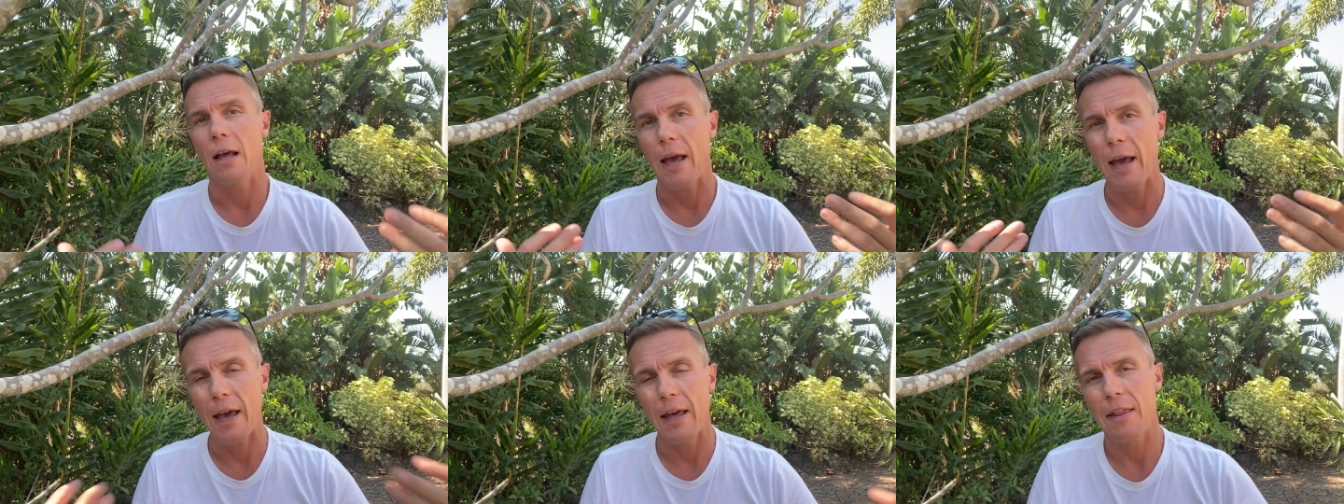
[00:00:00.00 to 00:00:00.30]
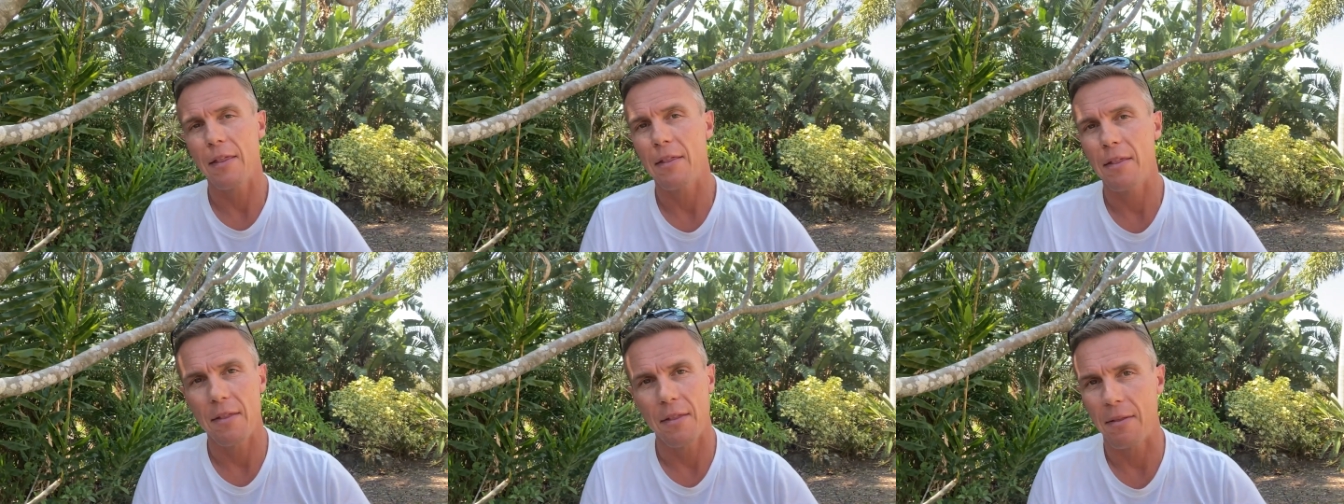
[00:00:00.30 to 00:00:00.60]

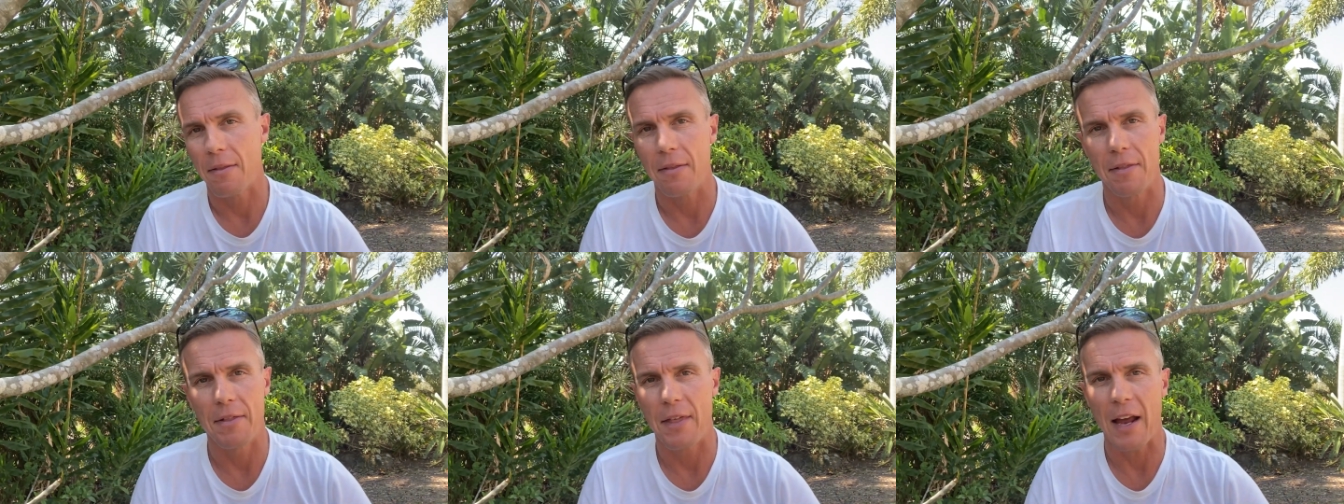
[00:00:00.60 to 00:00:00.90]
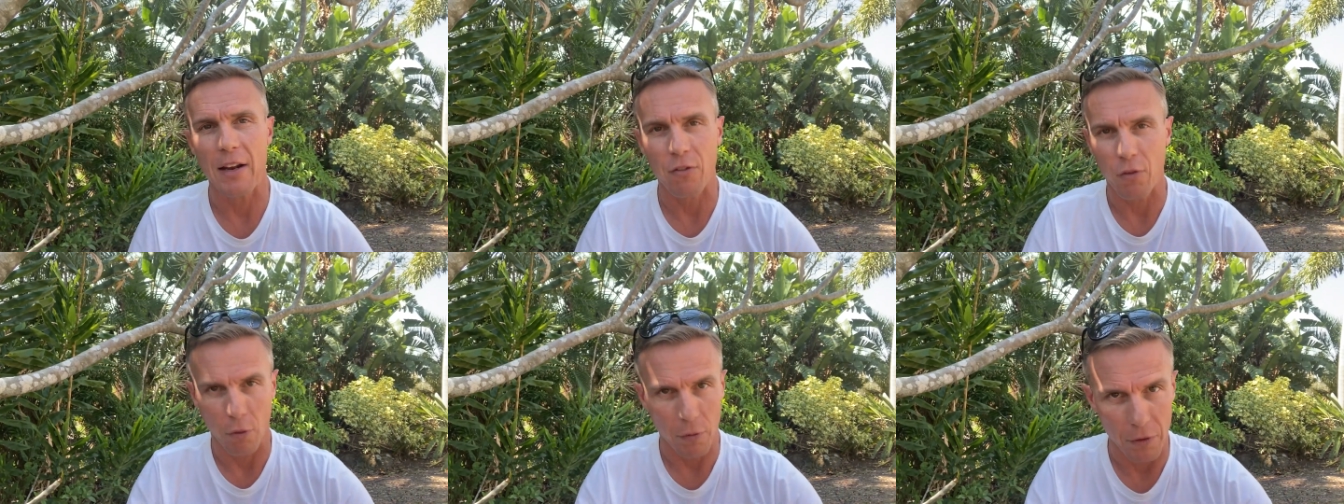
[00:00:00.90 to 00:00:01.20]
And
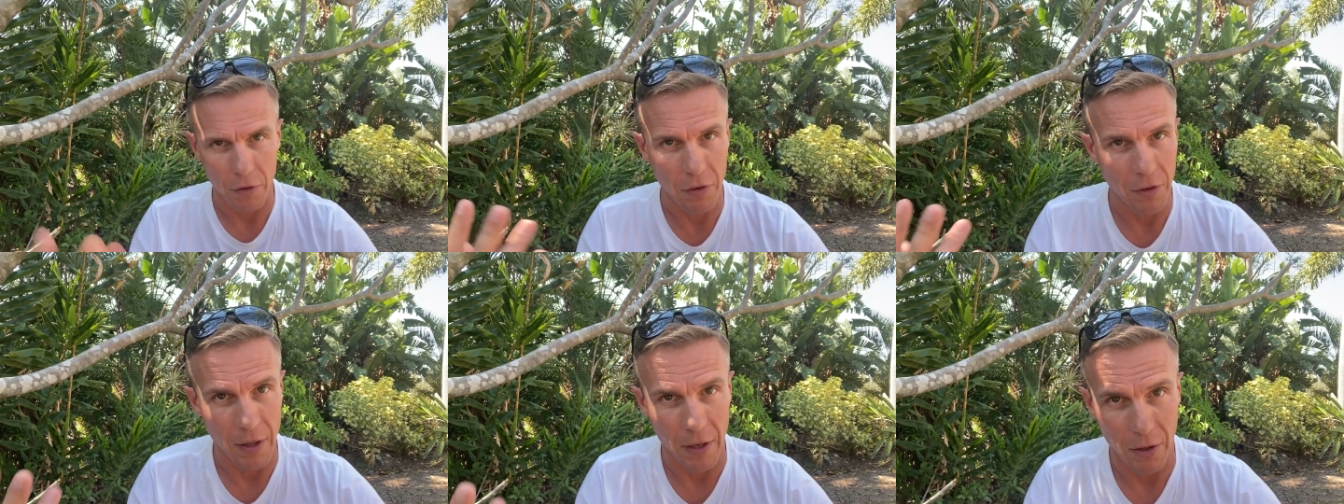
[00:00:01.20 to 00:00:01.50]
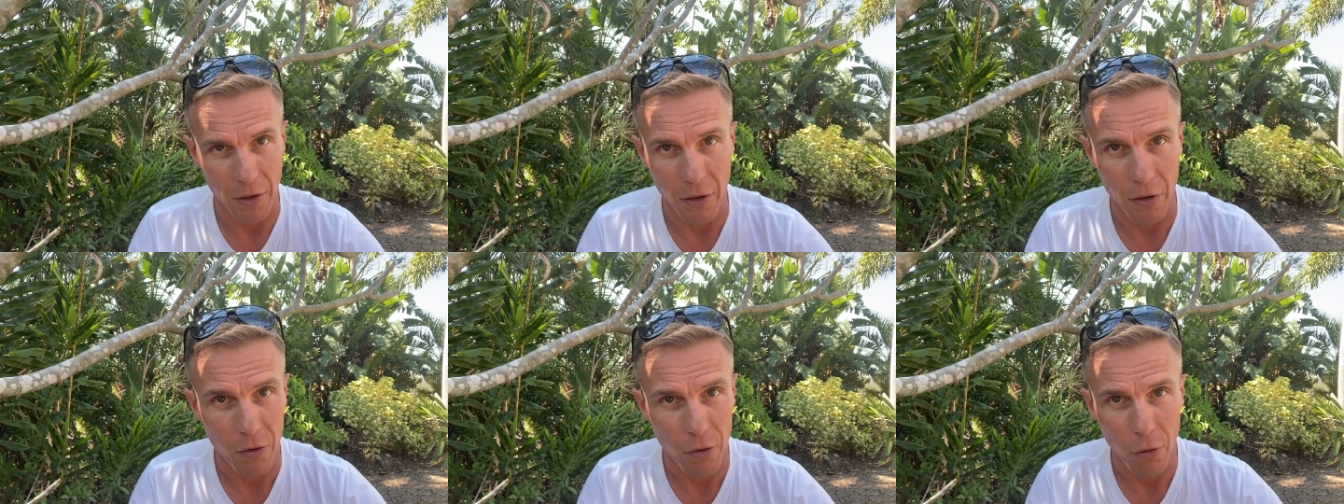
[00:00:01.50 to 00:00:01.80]
that's obviously
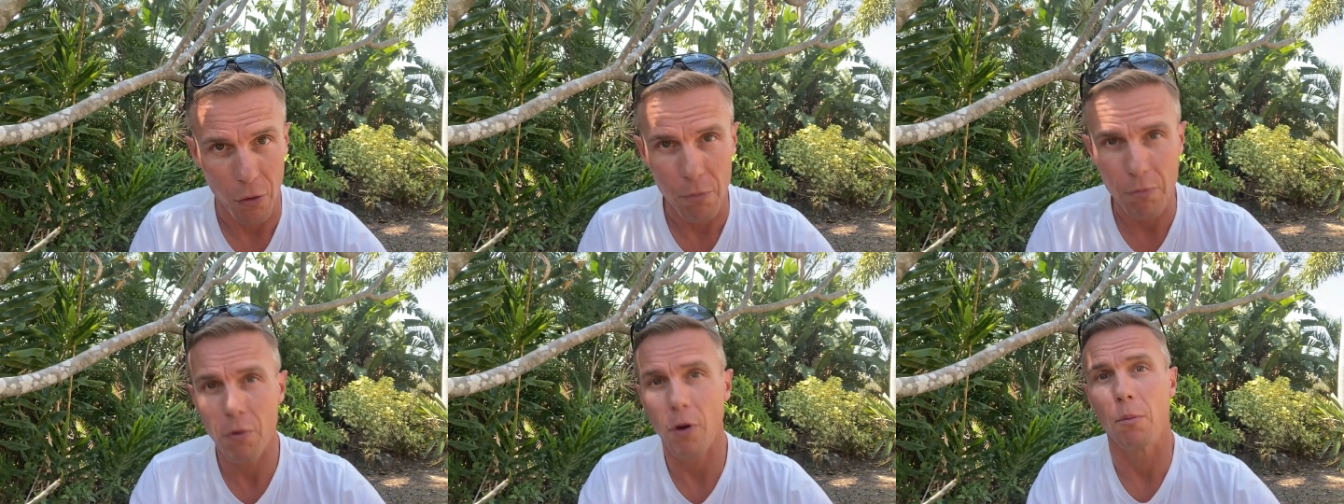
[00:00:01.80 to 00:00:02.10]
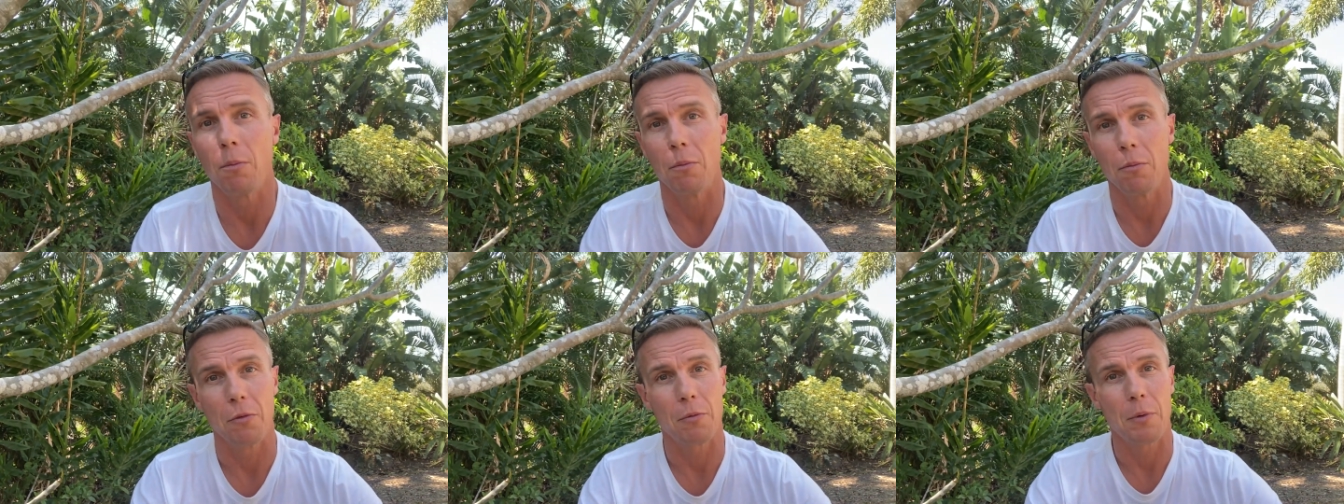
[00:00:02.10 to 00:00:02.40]
then going to cause
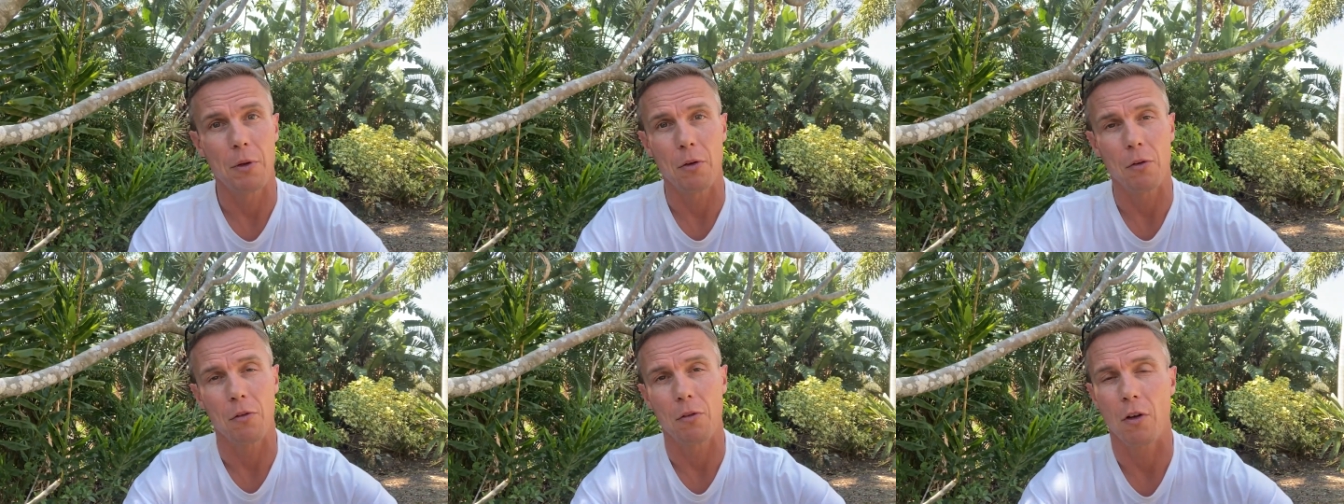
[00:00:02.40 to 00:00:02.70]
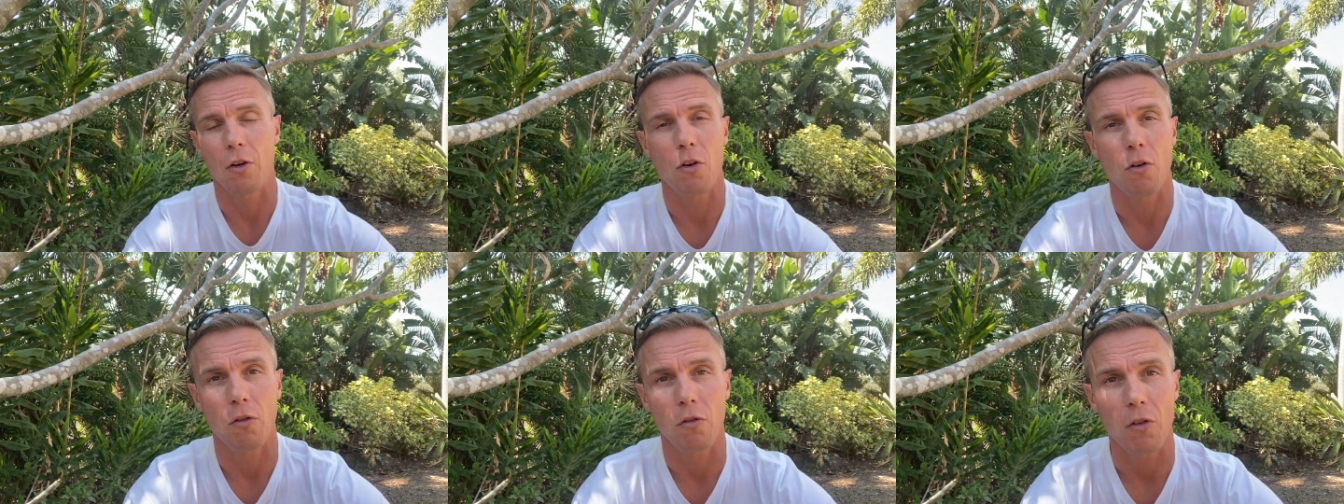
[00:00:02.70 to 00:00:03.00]
problems because
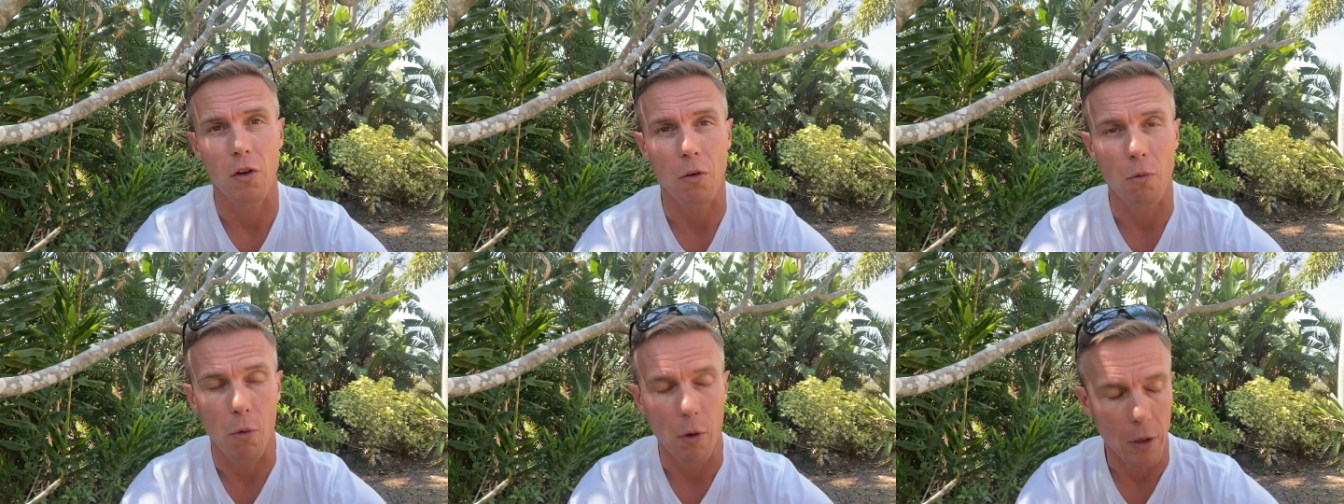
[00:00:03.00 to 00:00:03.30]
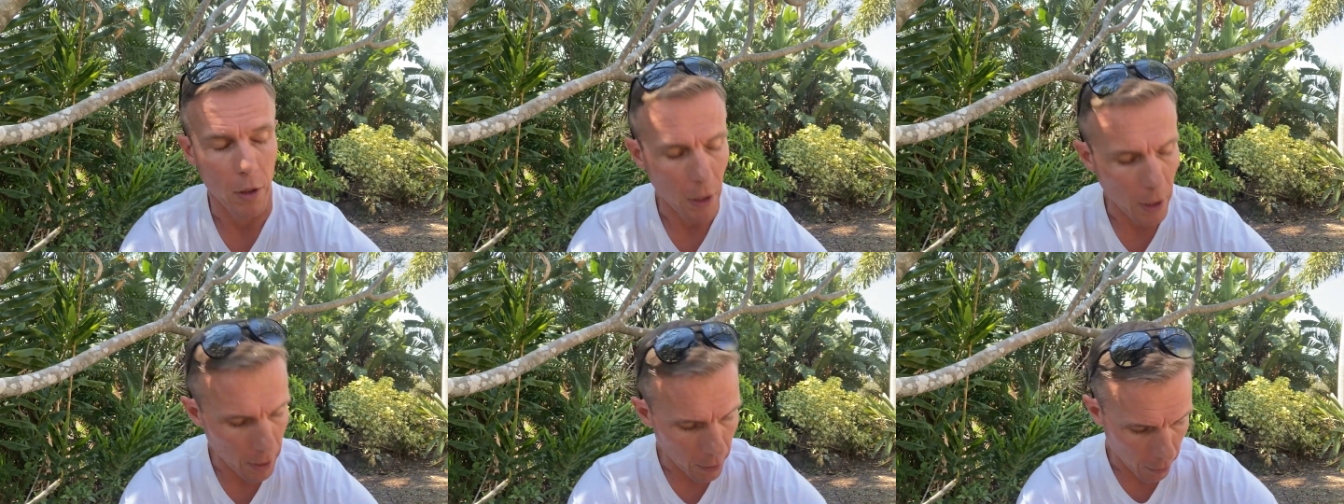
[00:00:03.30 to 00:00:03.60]
the content
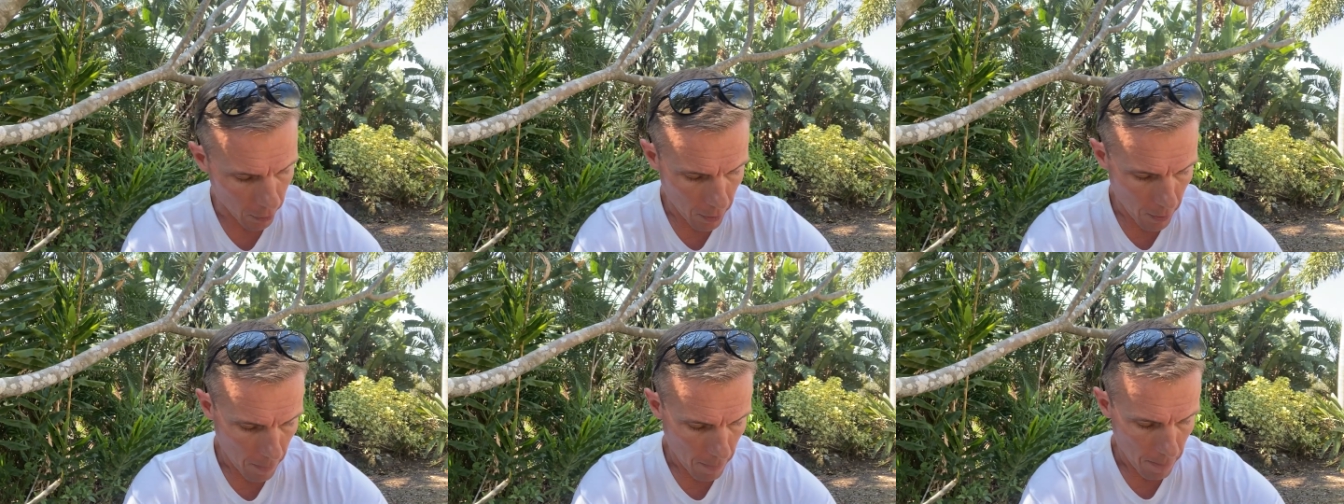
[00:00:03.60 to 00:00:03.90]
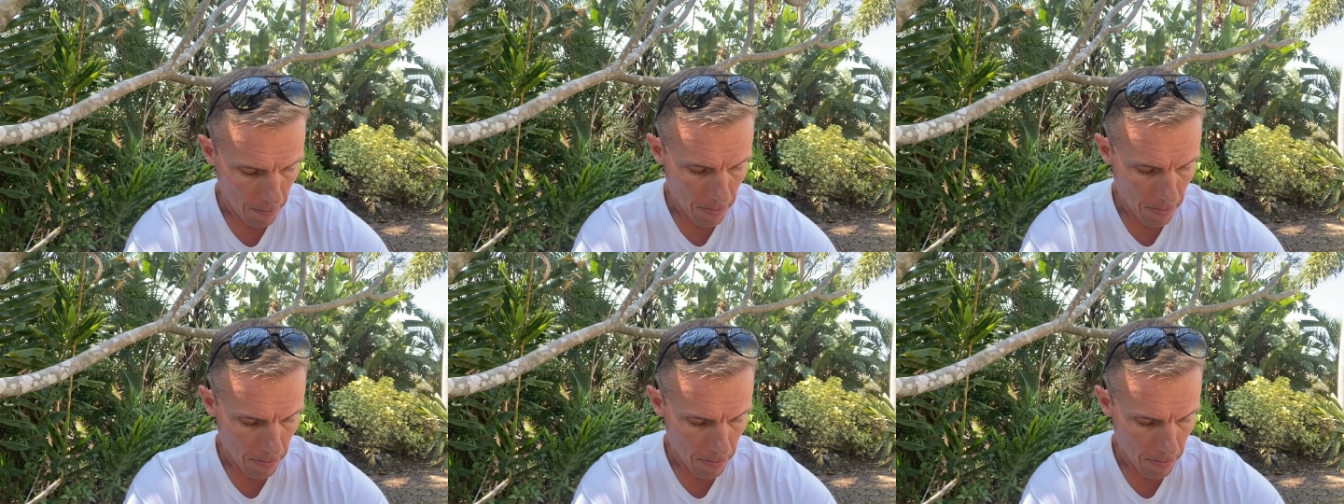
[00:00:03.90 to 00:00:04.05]
won't load